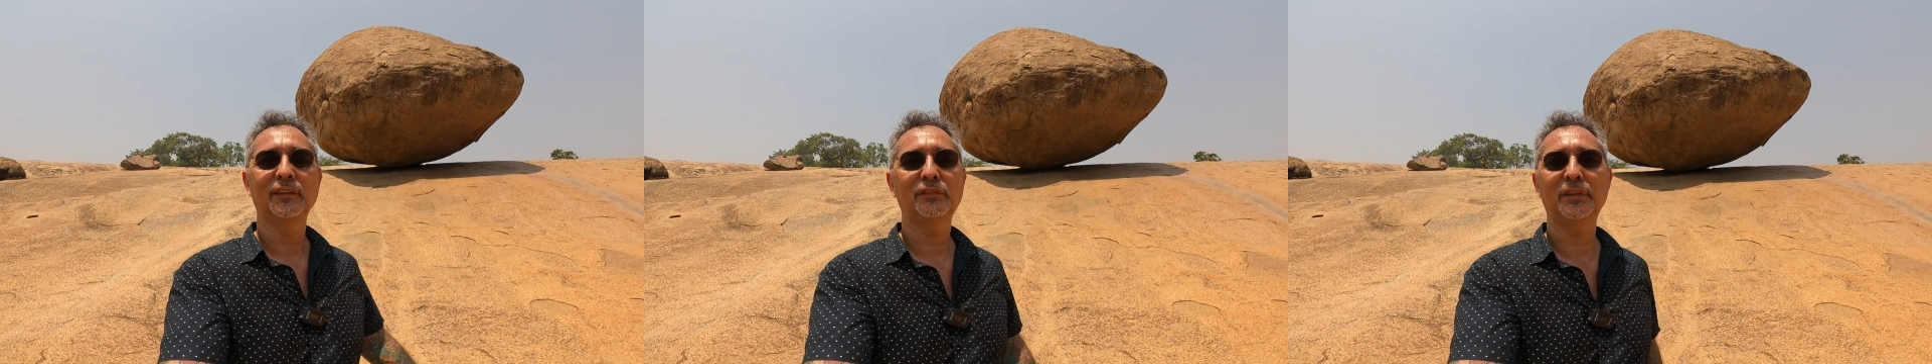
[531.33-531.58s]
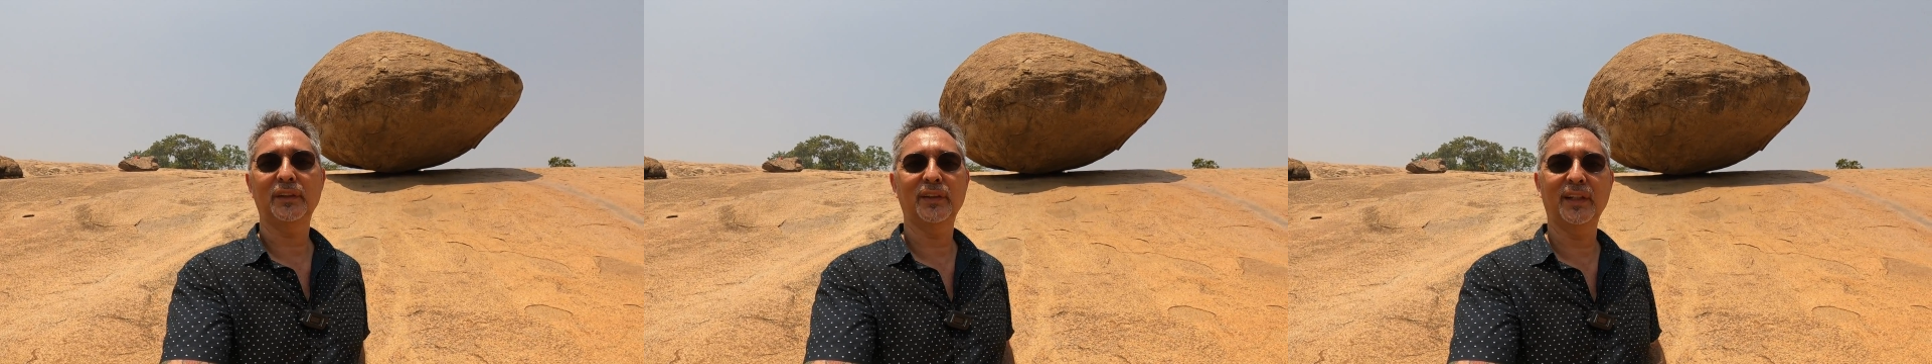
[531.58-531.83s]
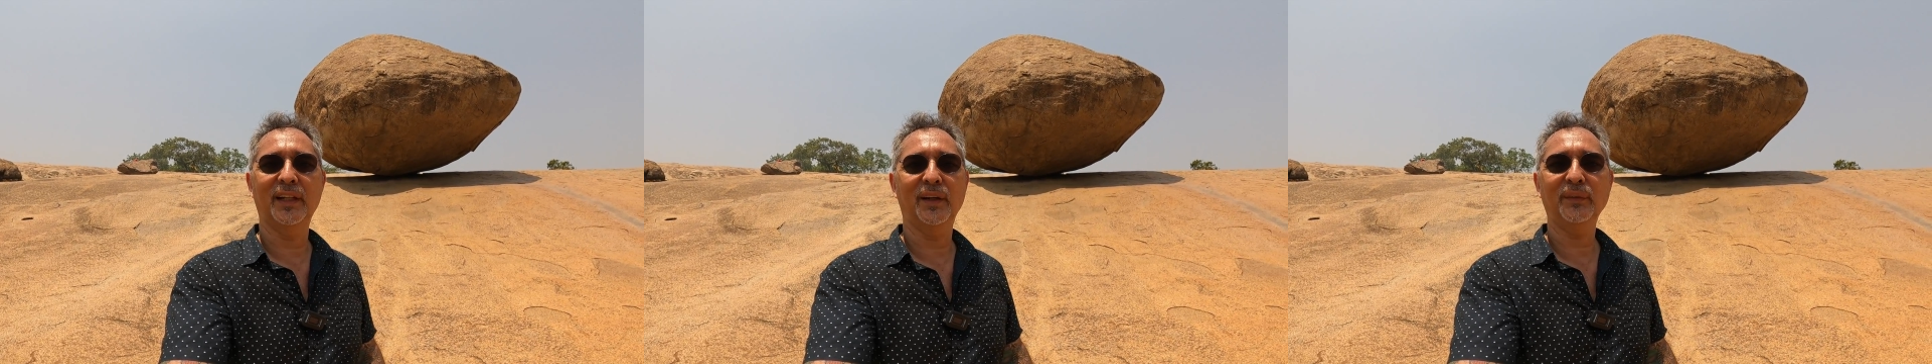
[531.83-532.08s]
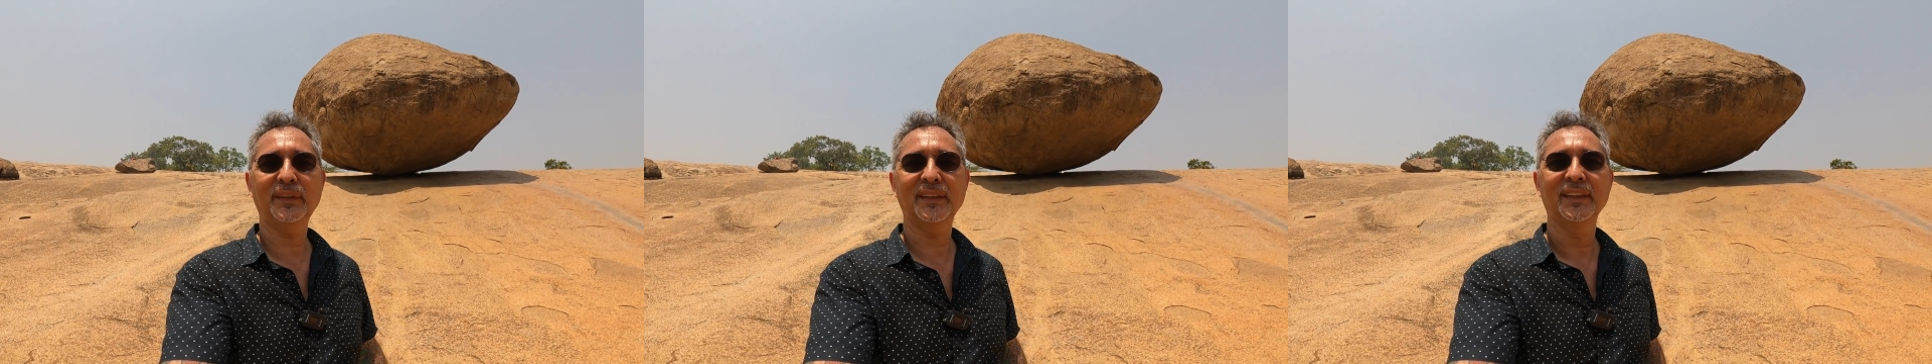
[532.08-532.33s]
figured it
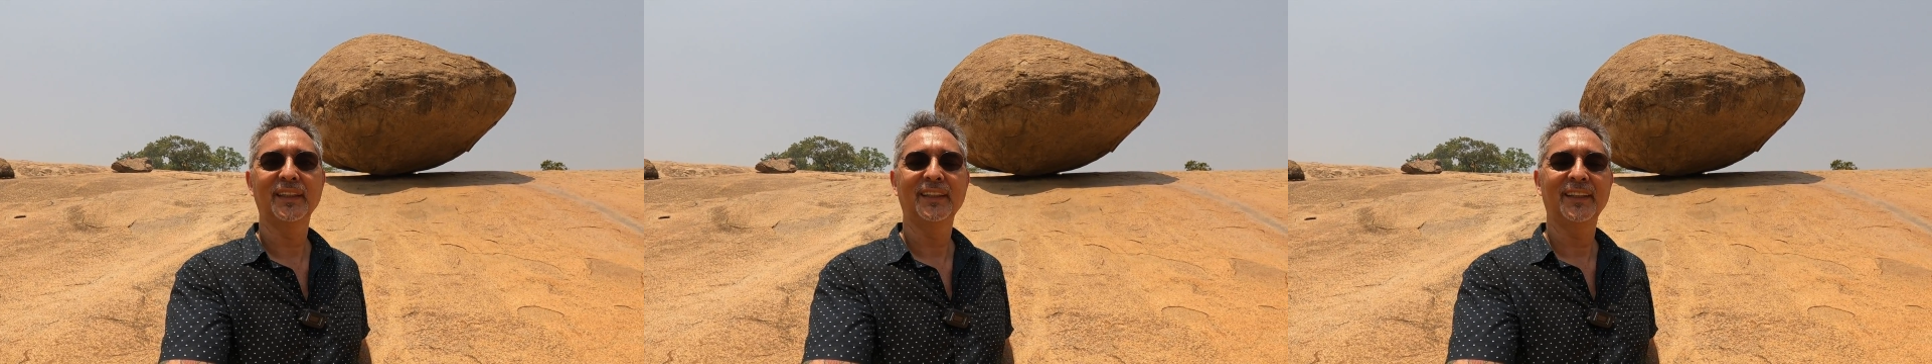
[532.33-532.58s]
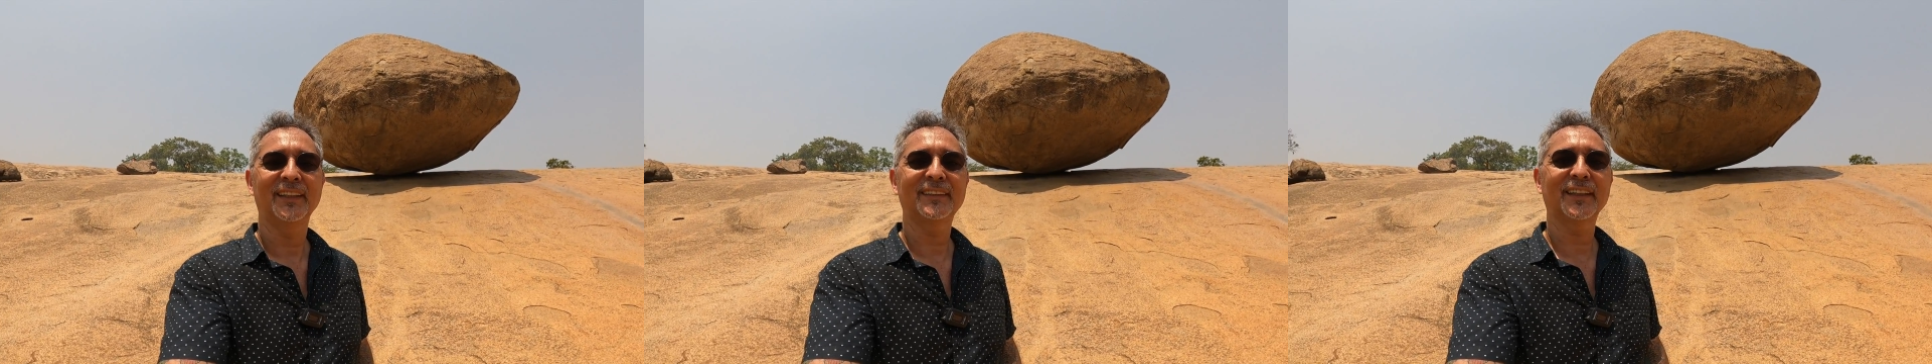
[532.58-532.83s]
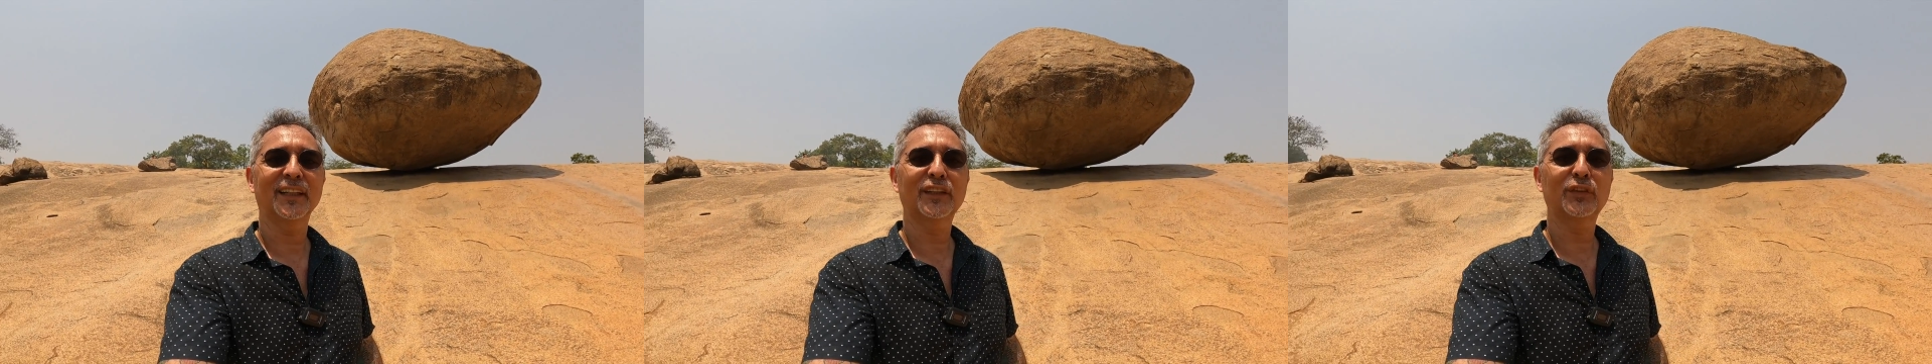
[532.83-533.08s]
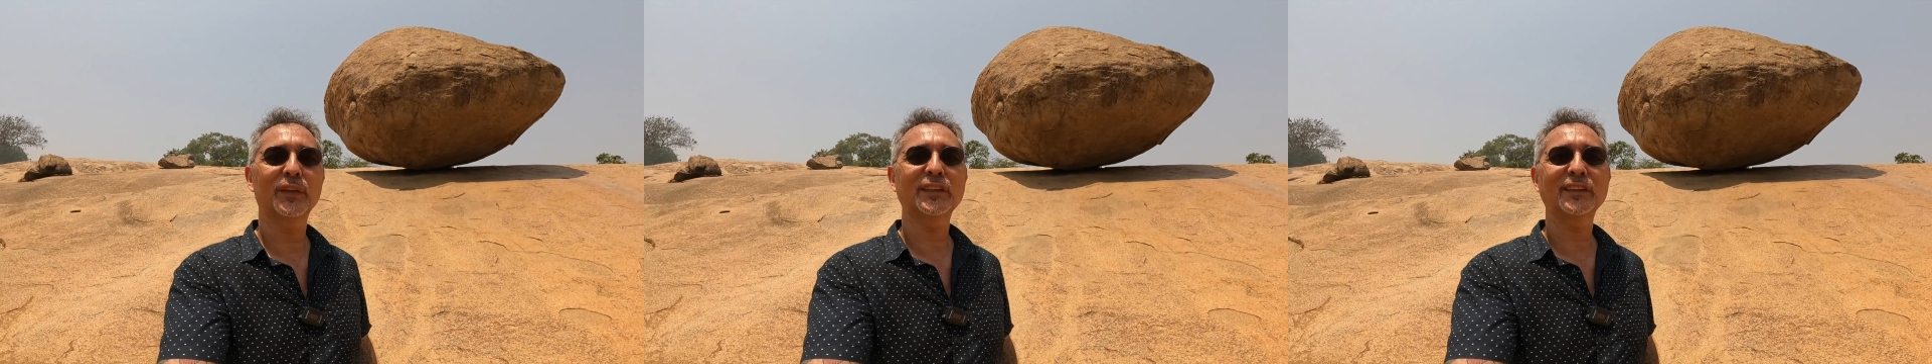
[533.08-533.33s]
out. It's called
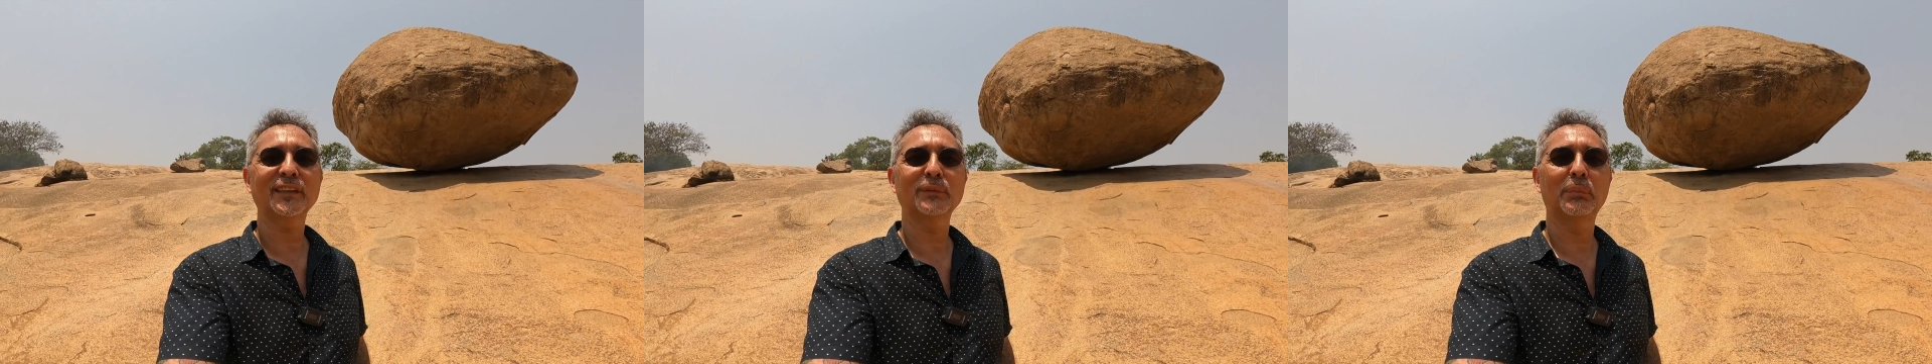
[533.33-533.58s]
Krishna's